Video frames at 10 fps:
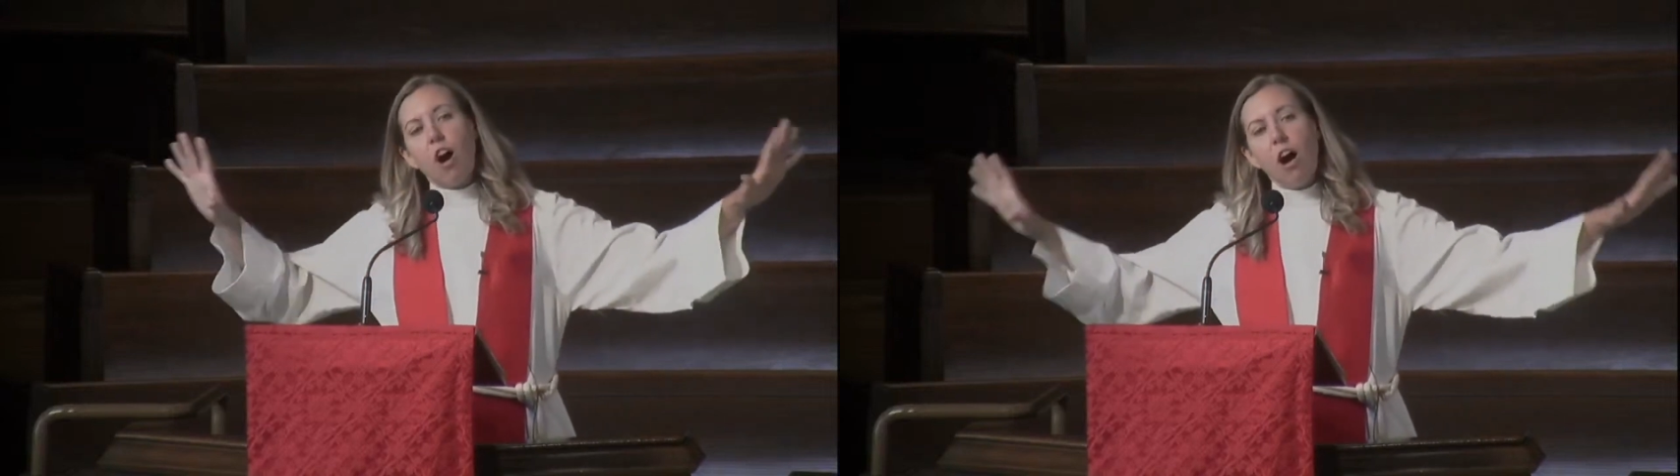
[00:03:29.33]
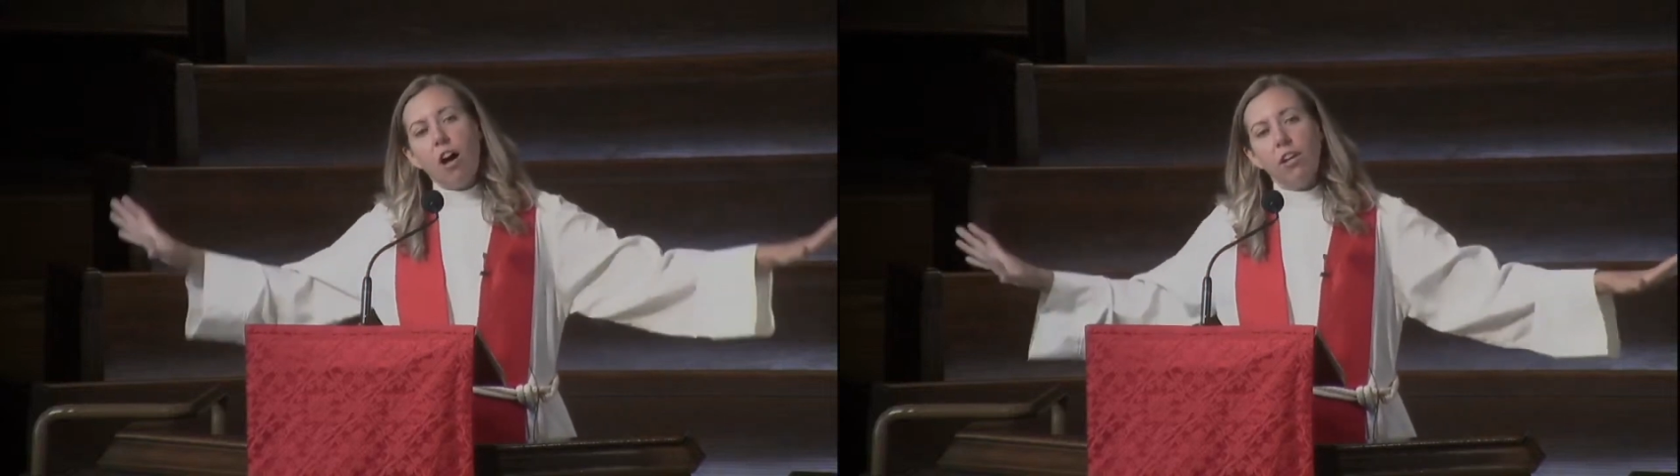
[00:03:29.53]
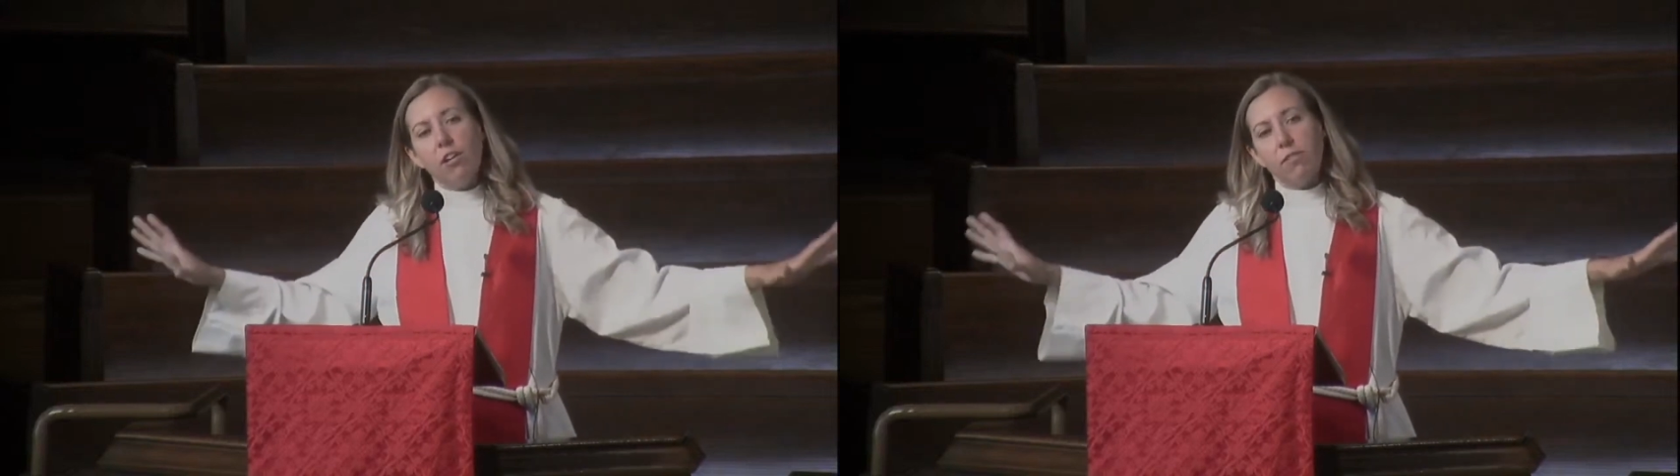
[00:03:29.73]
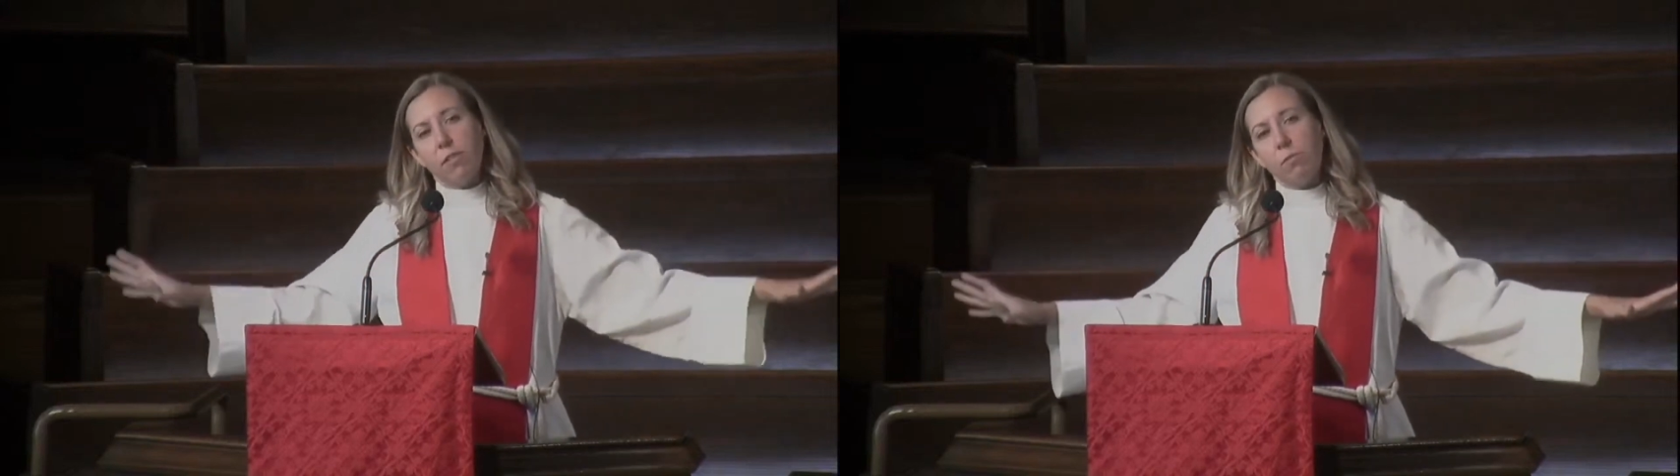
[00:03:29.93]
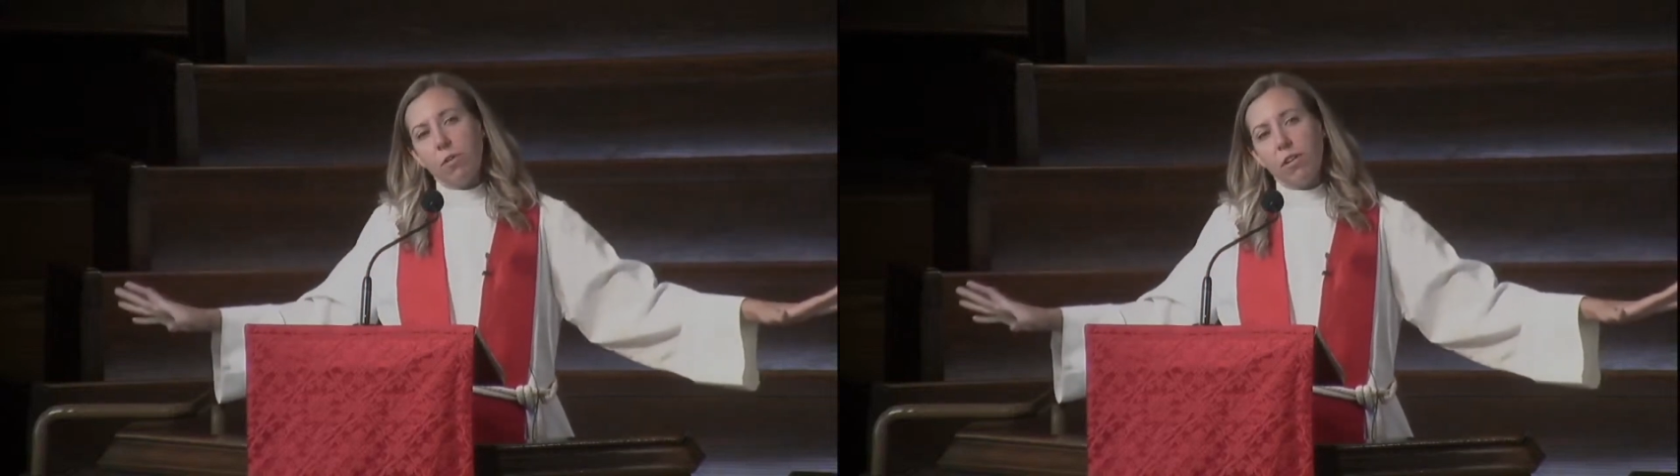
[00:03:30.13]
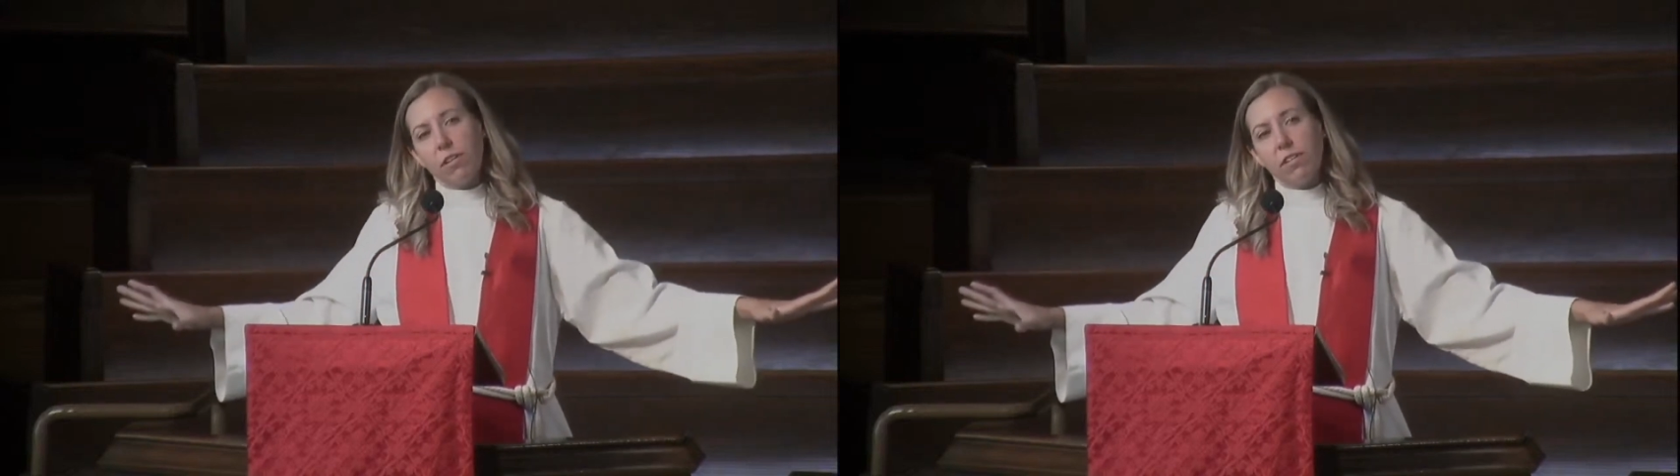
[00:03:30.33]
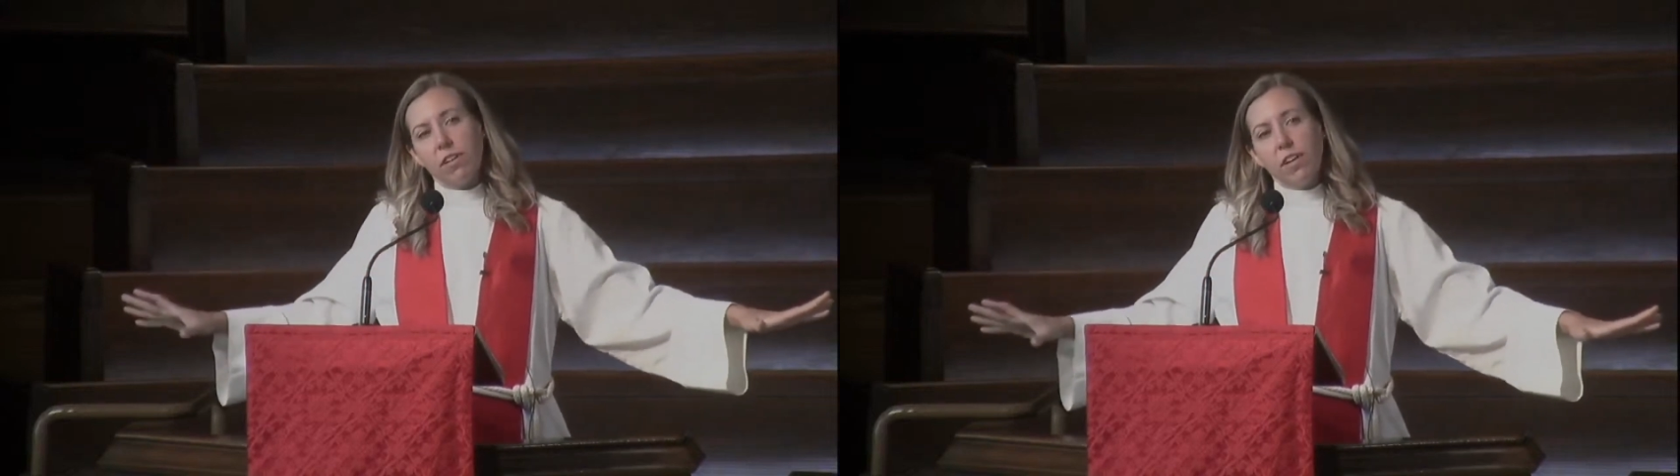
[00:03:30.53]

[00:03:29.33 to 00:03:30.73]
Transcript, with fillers: all over the world.